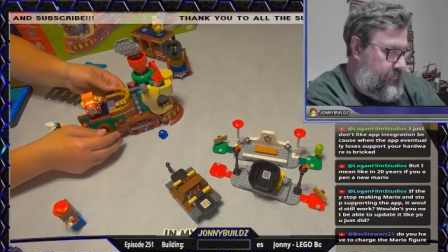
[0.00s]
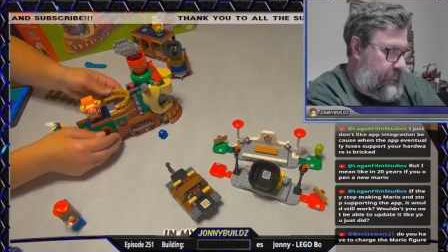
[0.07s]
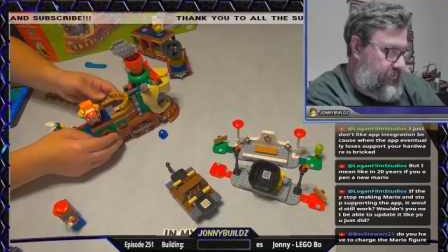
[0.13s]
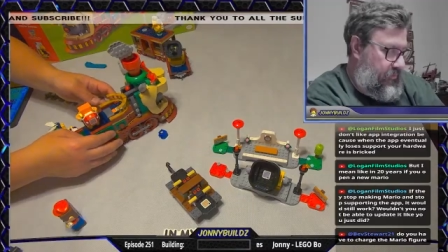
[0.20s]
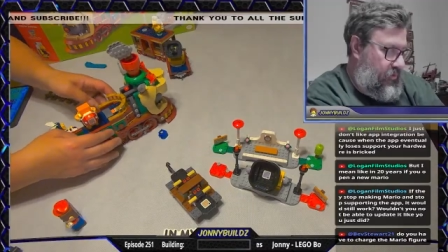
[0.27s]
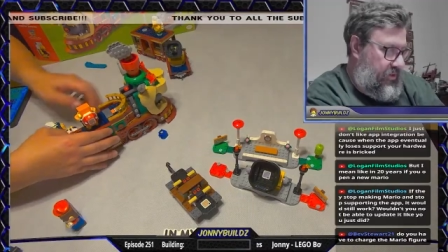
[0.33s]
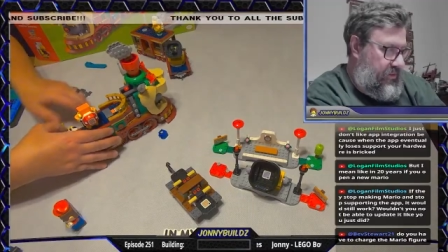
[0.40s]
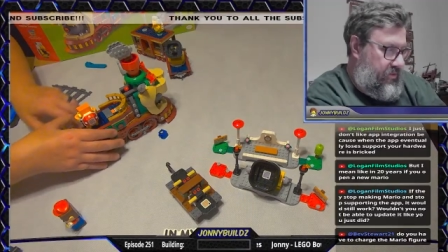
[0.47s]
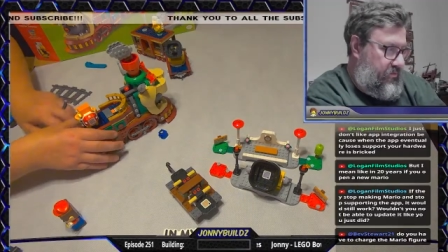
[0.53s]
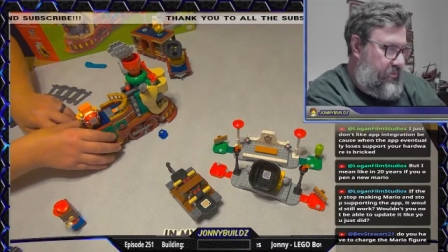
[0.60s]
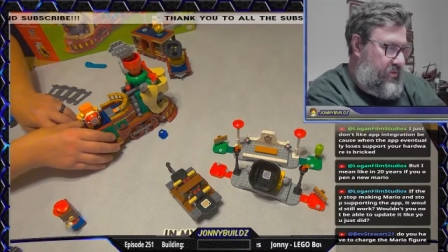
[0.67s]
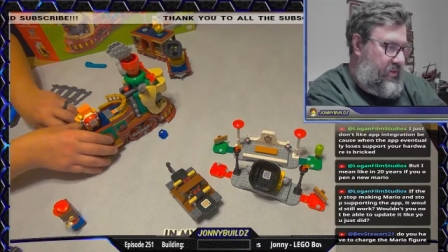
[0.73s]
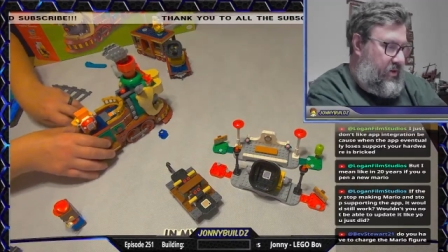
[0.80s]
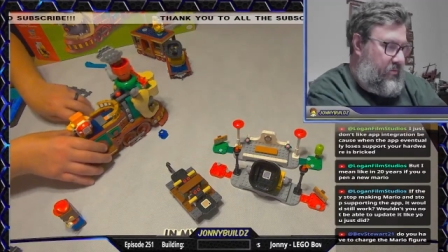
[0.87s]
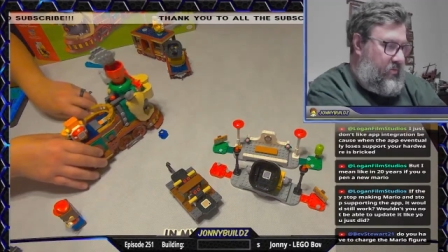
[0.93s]
with
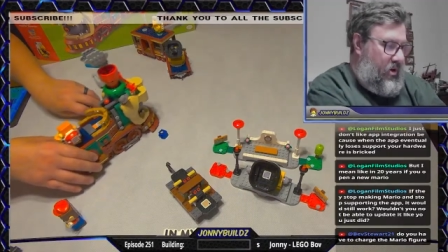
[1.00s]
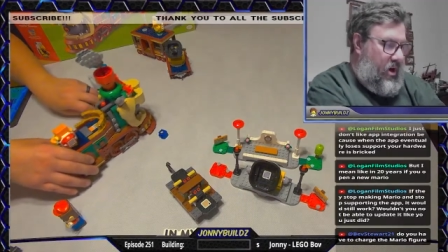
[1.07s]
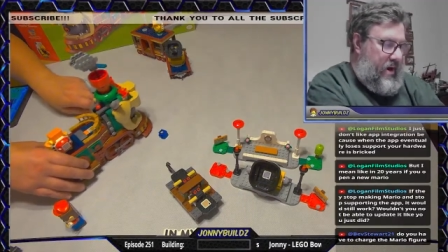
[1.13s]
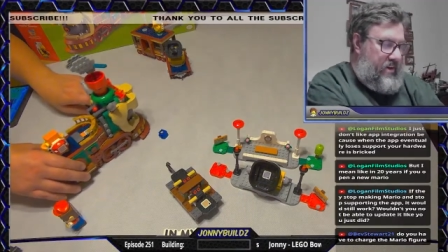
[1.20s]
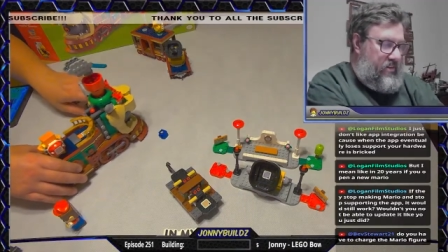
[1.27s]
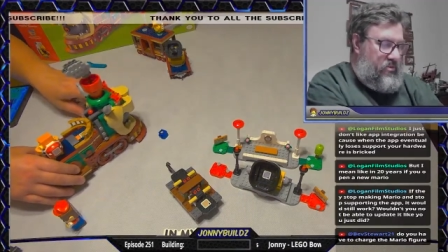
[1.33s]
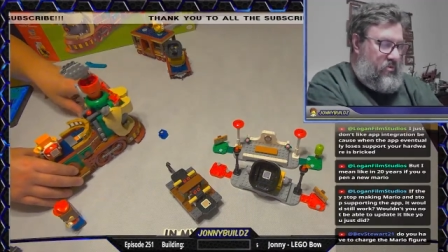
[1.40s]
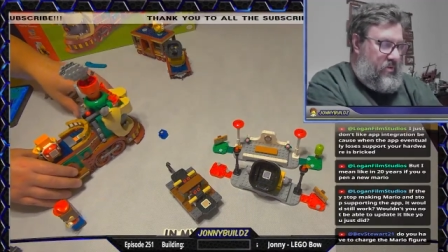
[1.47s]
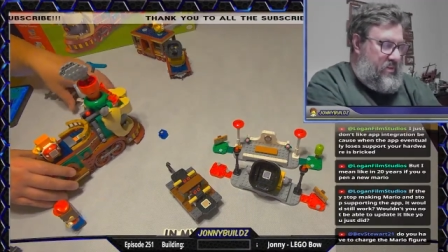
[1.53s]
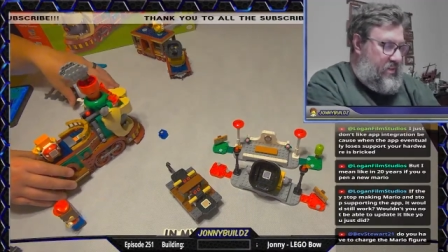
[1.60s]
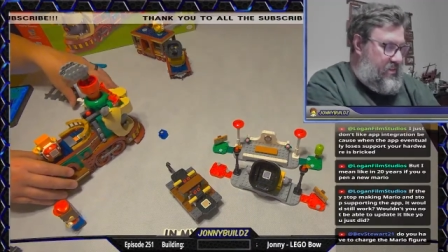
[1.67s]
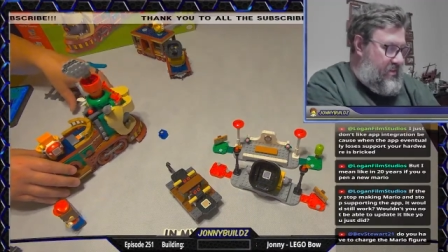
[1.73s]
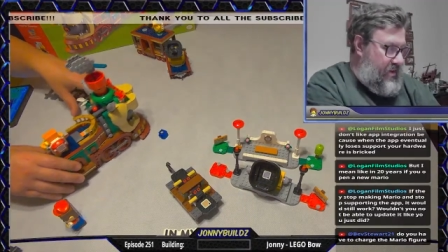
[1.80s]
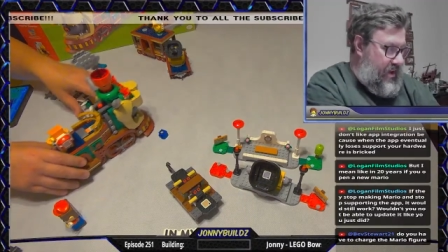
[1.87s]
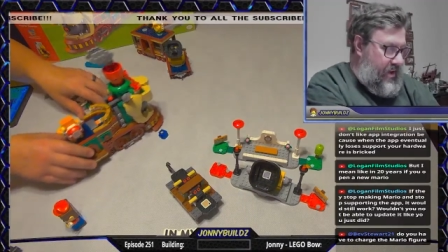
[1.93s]
him. All right, so we did
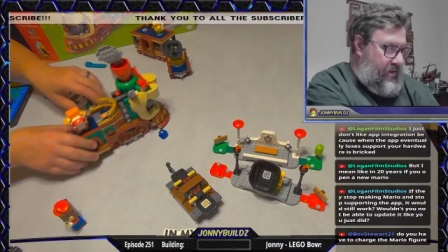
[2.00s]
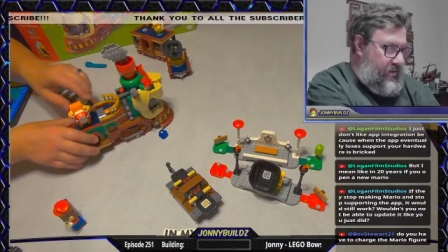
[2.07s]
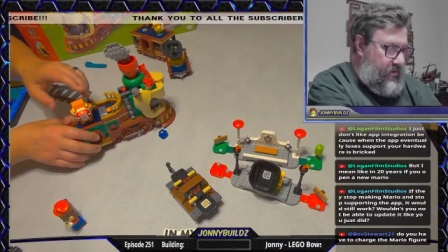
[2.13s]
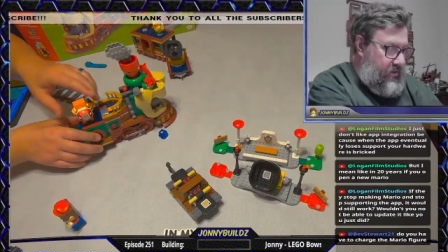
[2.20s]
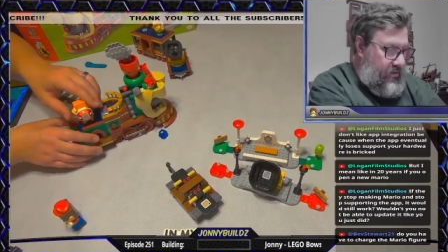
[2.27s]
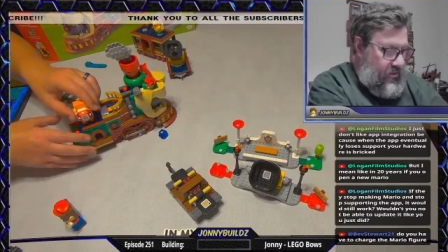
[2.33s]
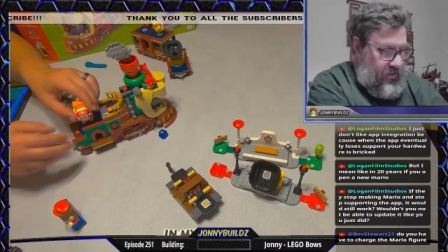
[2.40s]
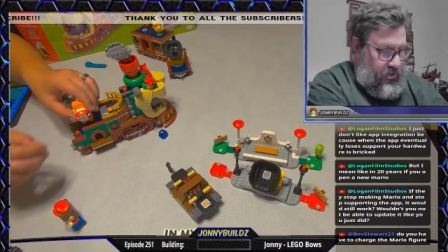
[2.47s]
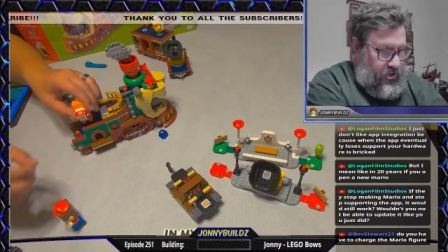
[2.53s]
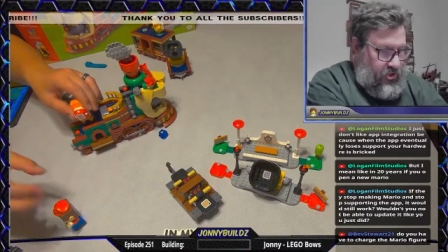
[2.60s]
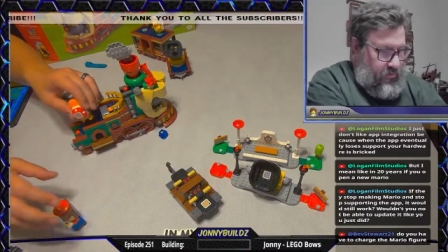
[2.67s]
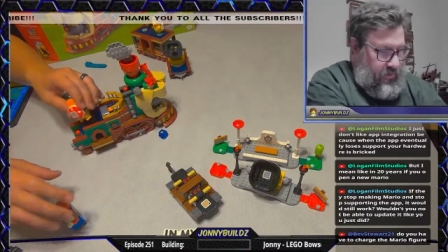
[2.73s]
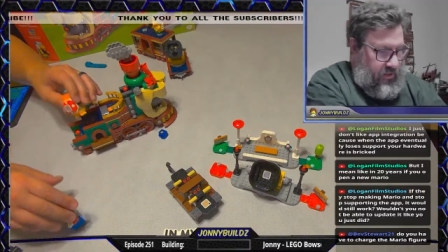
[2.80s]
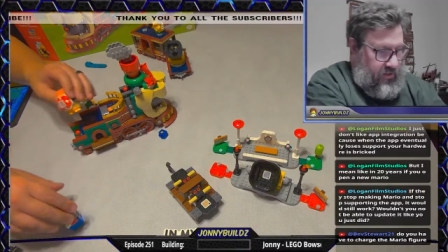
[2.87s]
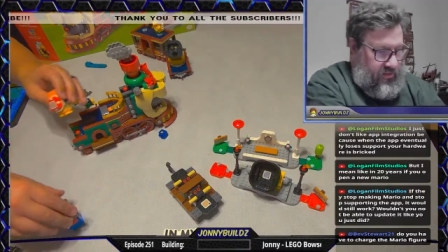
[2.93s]
that. This should
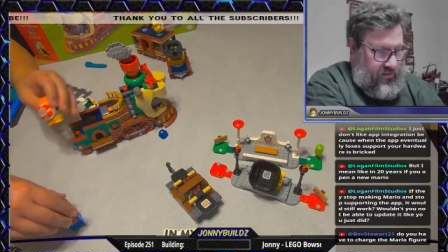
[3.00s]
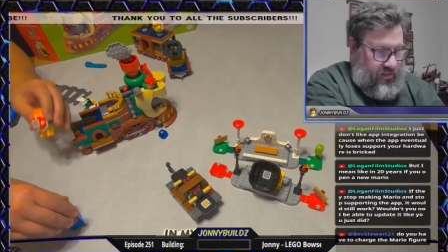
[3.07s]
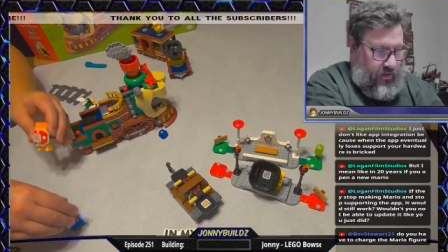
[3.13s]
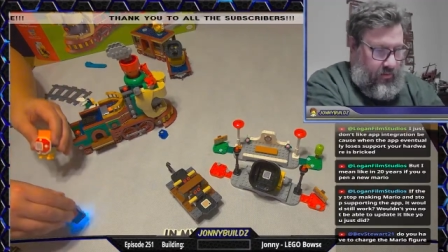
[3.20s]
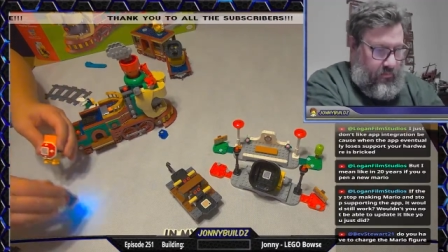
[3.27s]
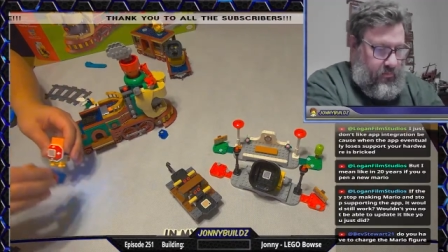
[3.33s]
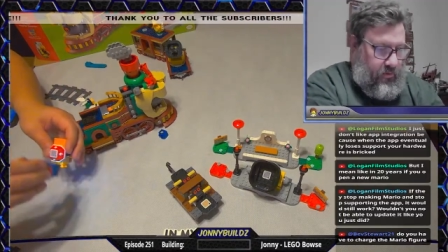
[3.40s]
be the same.